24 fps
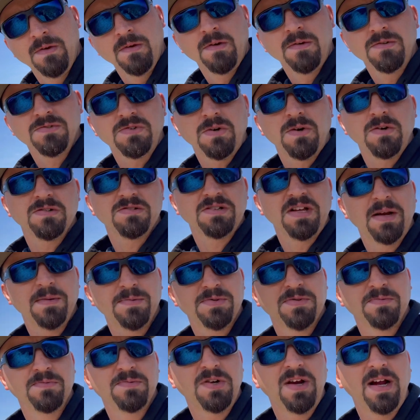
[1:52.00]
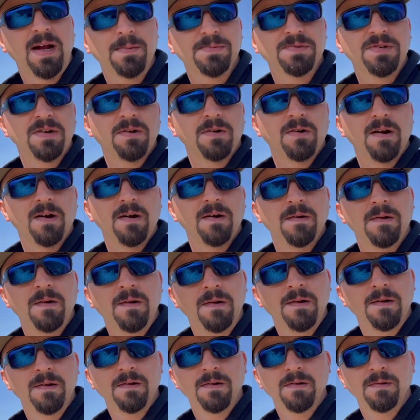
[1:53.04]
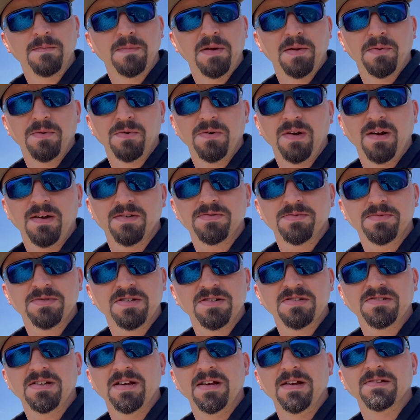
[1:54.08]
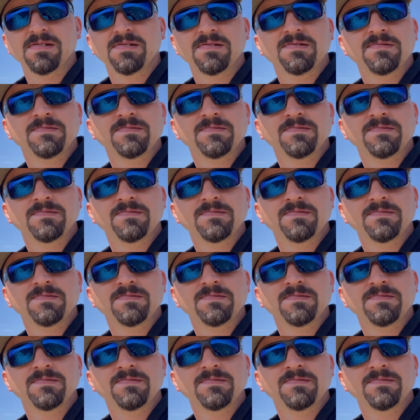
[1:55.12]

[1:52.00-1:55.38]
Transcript: gonna start slapping some traps in the ground. Maybe we'll have some success.